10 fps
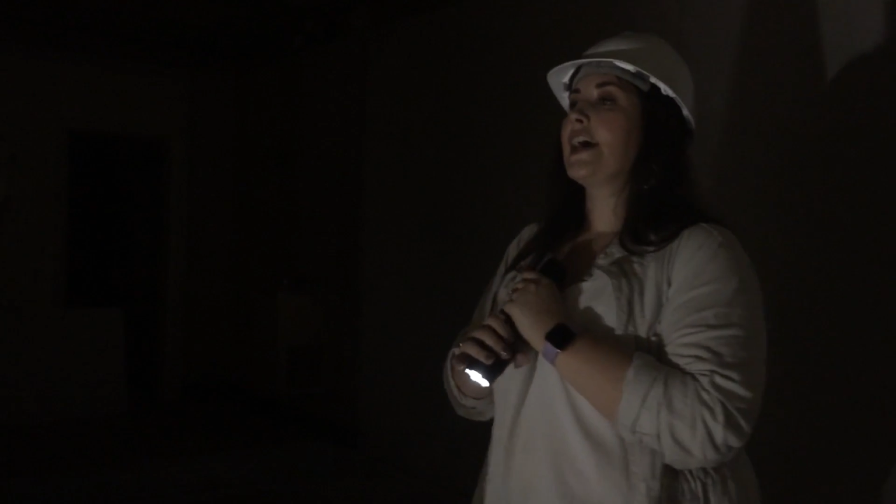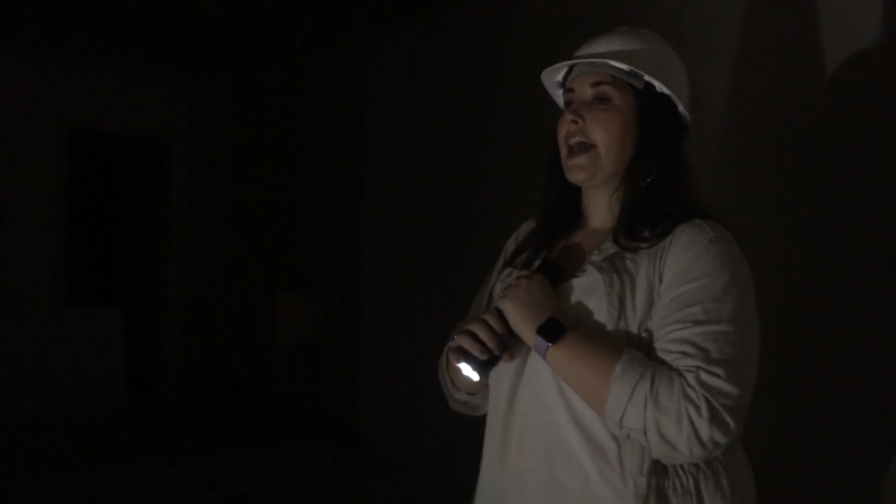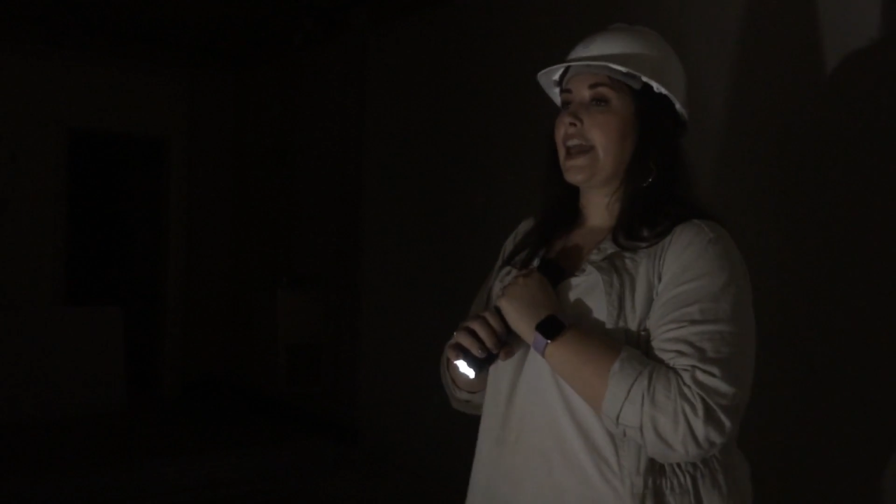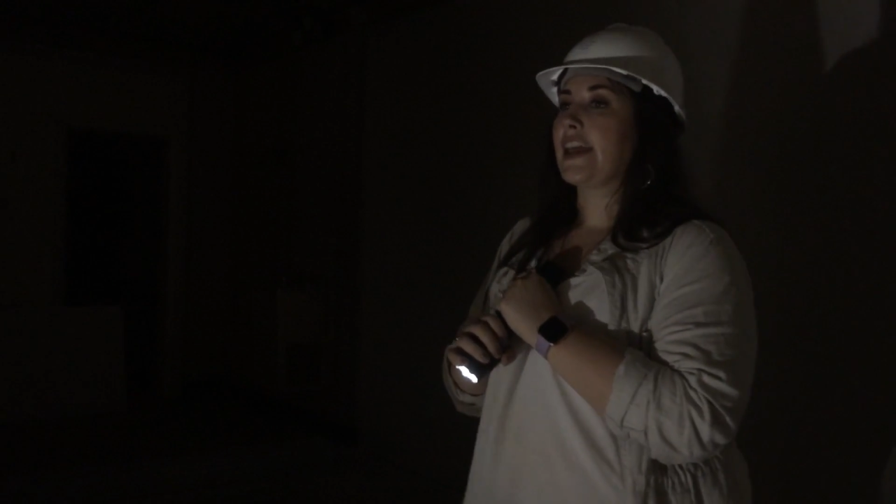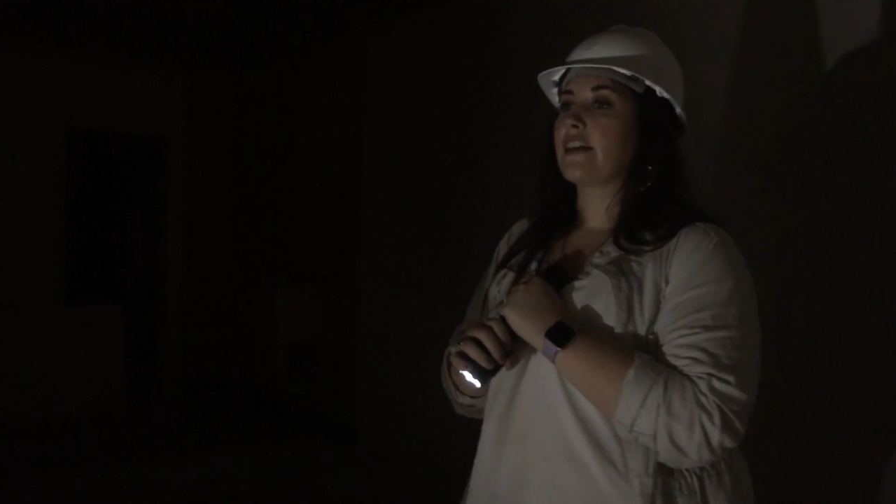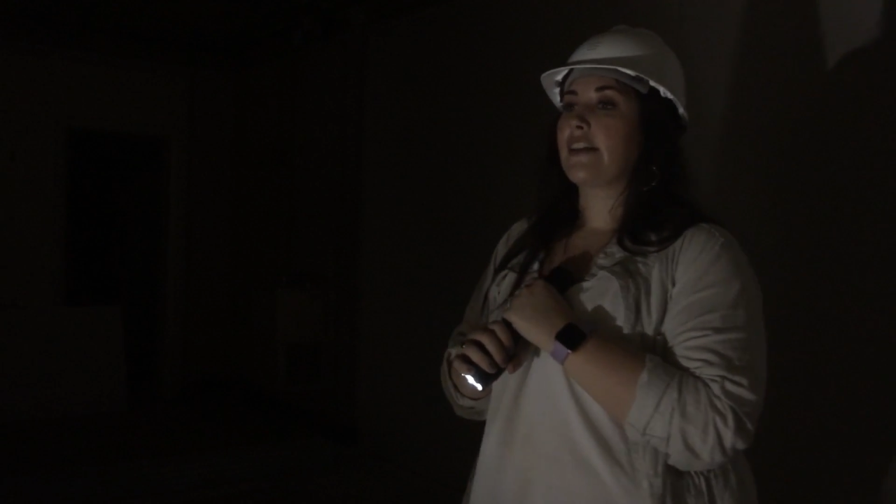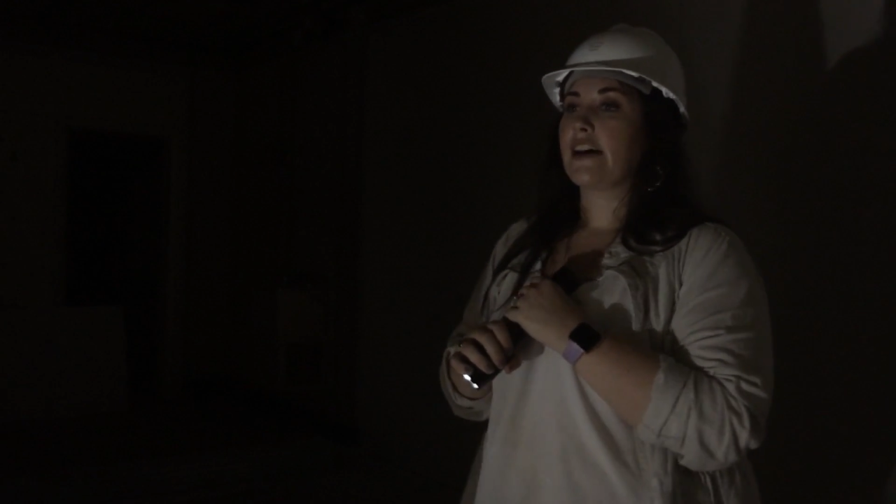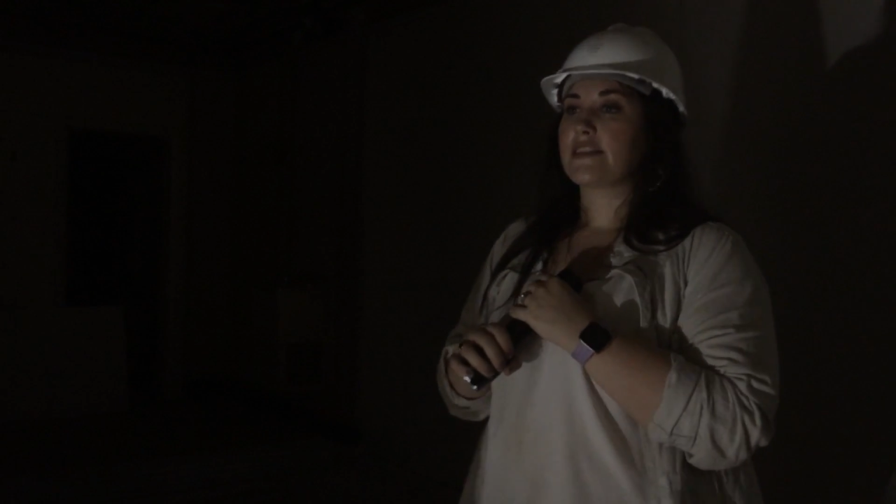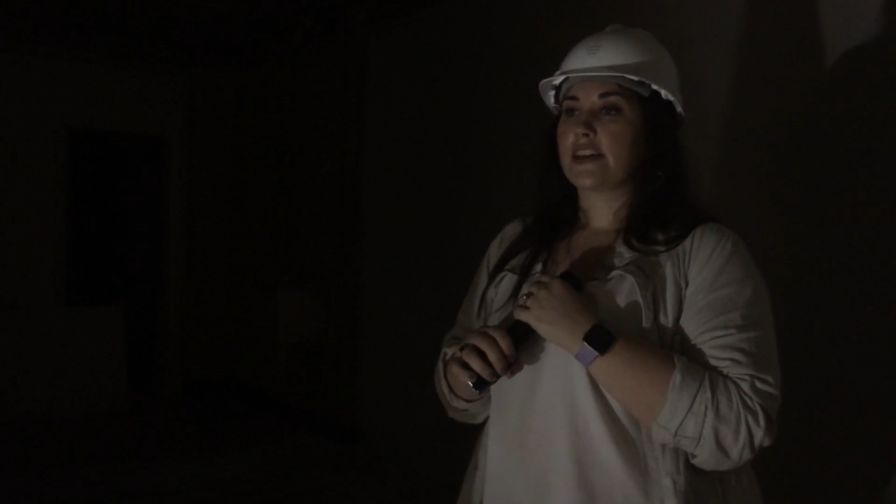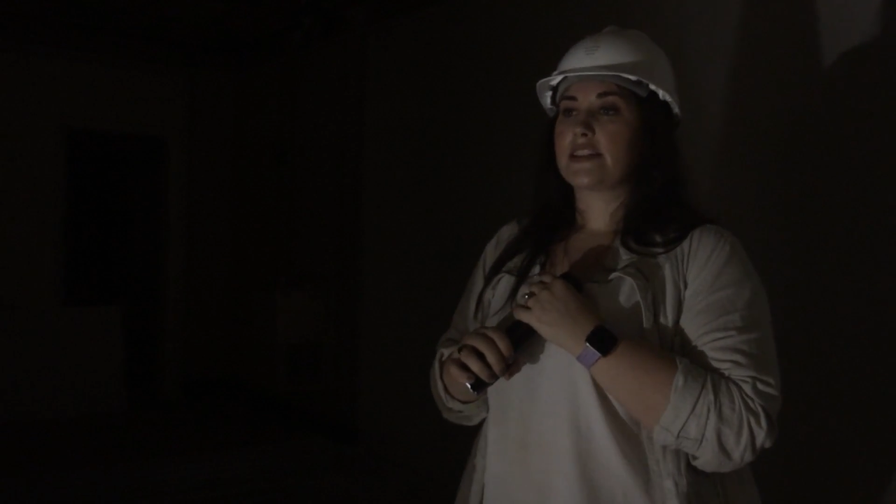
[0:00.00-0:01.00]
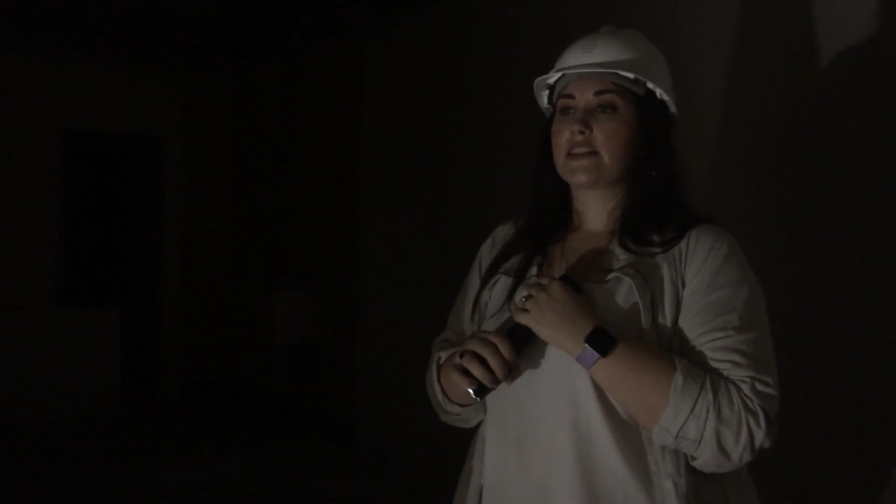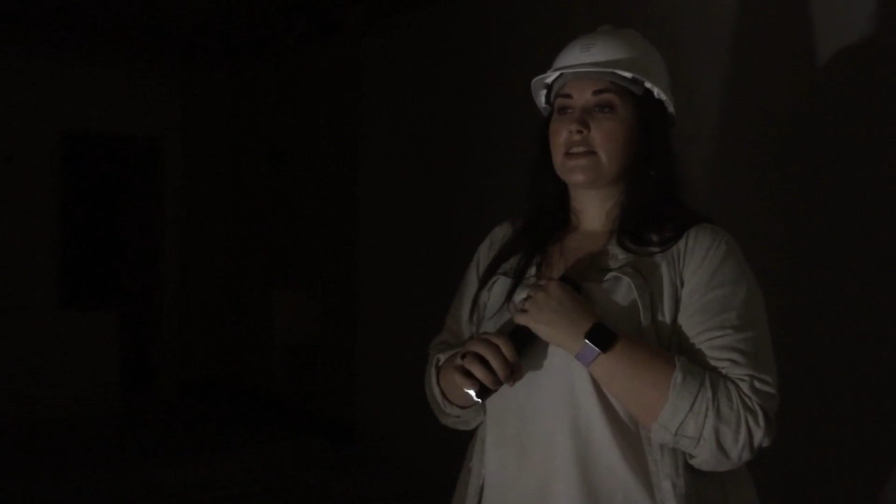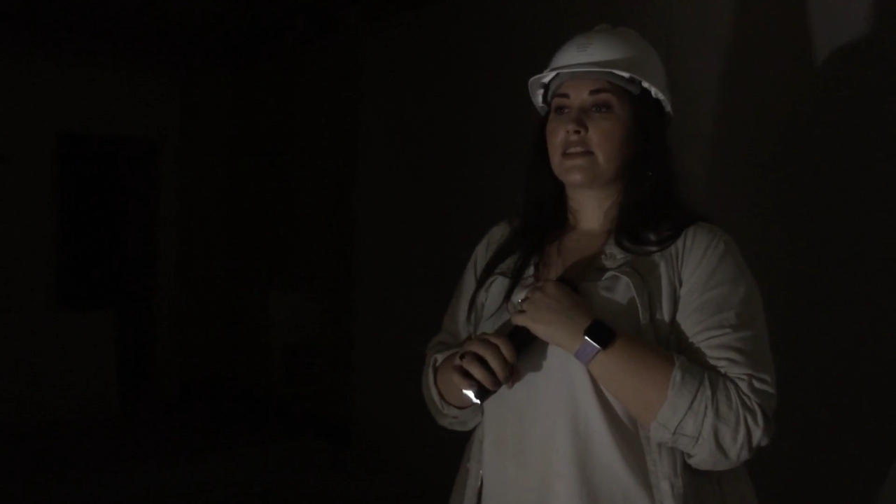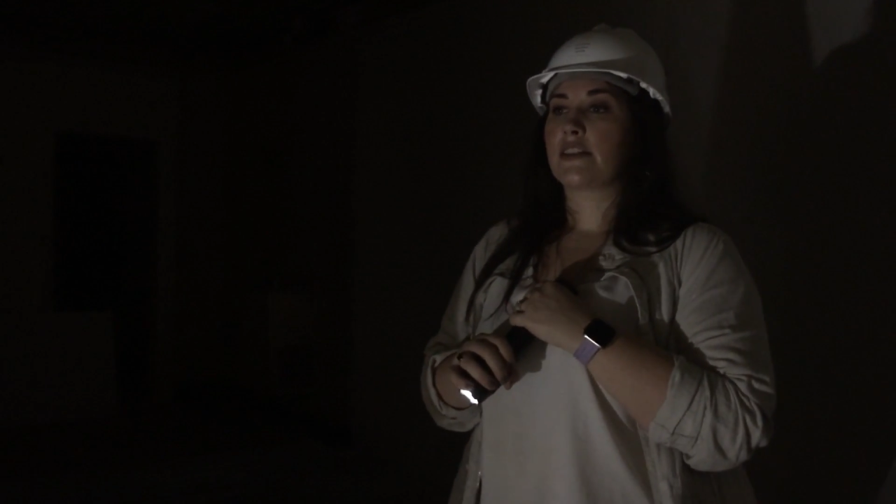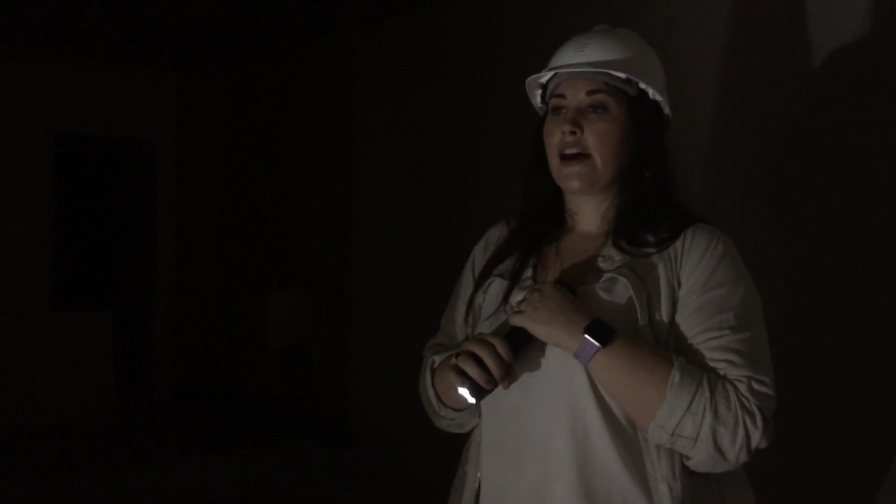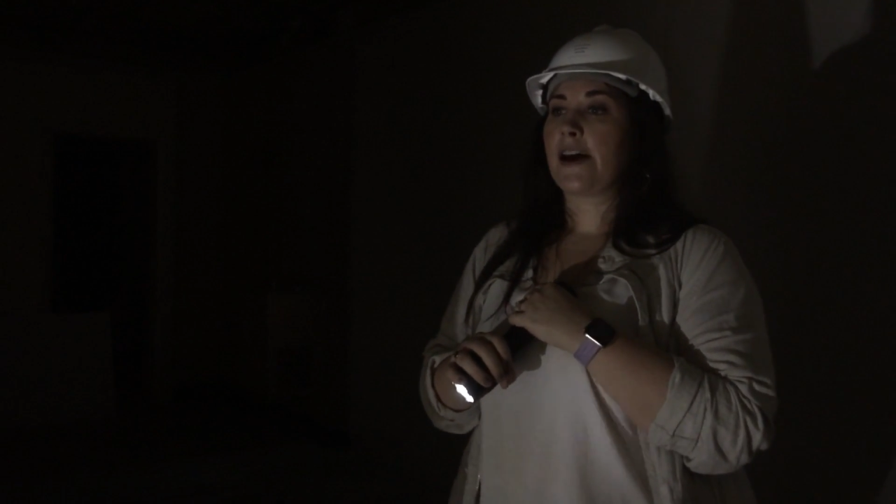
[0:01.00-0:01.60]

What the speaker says: and allows us to